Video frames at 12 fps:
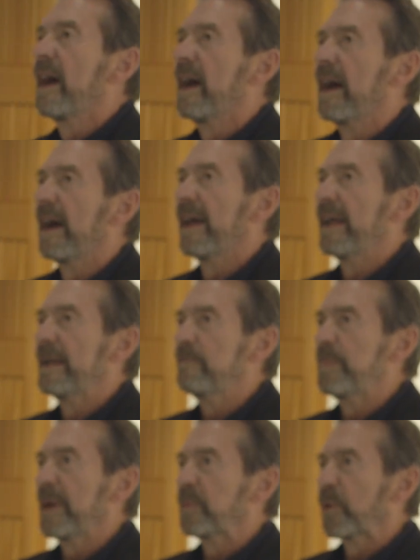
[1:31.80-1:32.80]

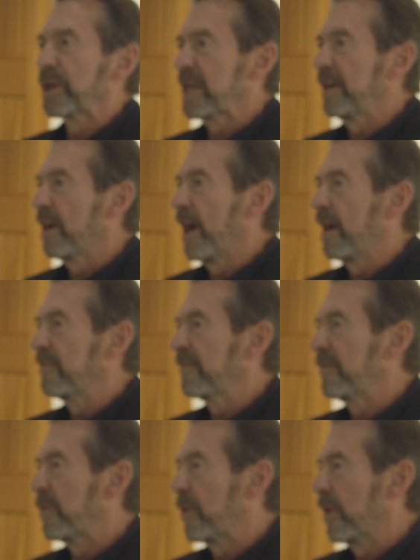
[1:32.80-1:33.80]
I've been working on
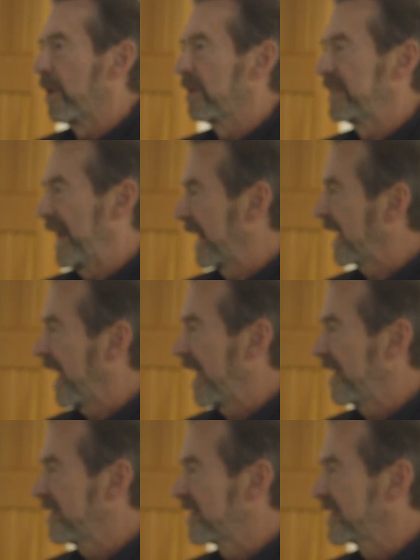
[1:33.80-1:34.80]
for
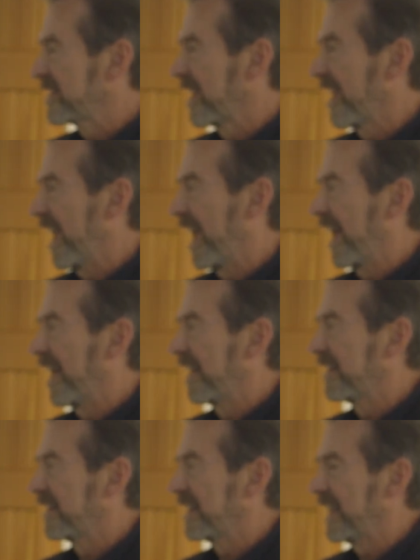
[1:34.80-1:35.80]
decades,
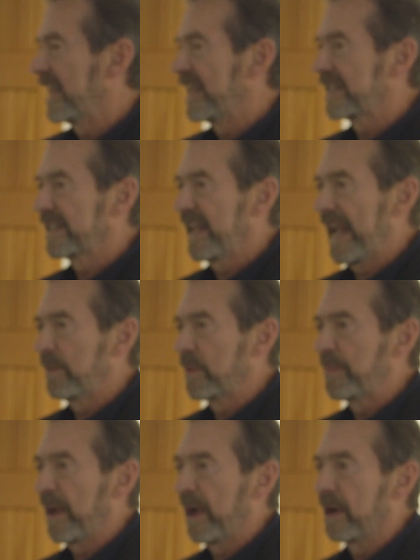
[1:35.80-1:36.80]
and it came
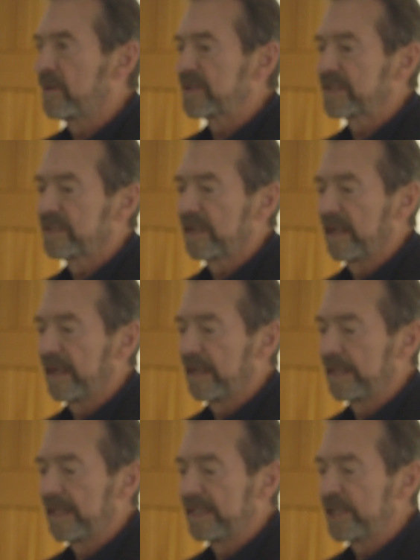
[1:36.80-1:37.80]
about
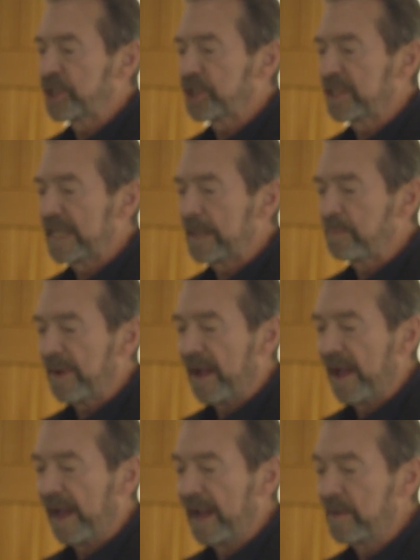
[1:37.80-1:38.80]
uh, initially
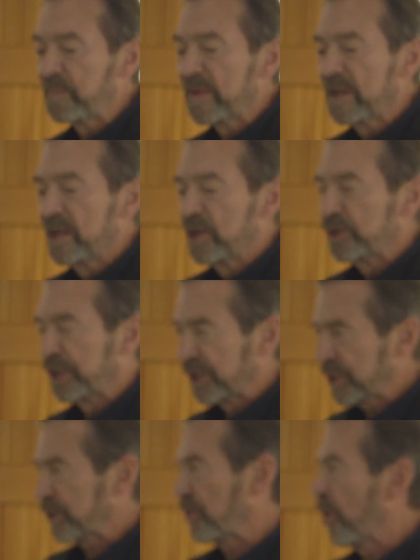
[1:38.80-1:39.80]
by
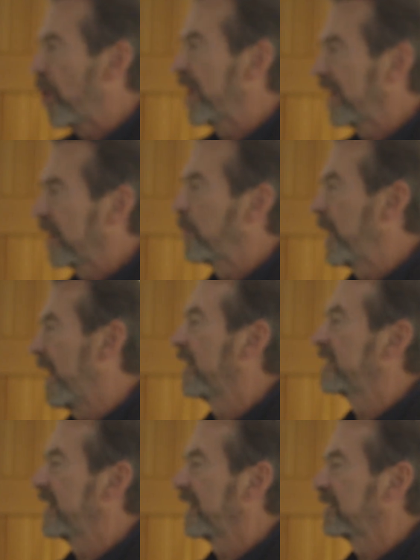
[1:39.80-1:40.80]
destroying a
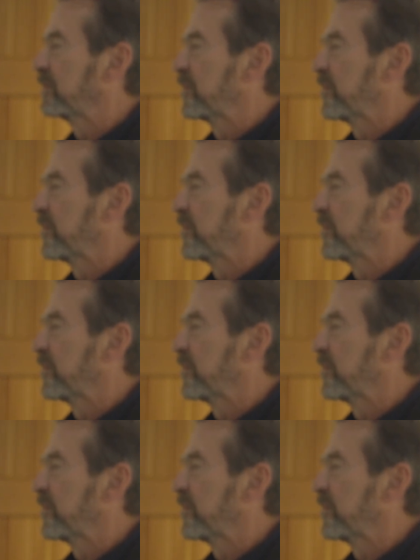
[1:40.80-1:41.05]
painting.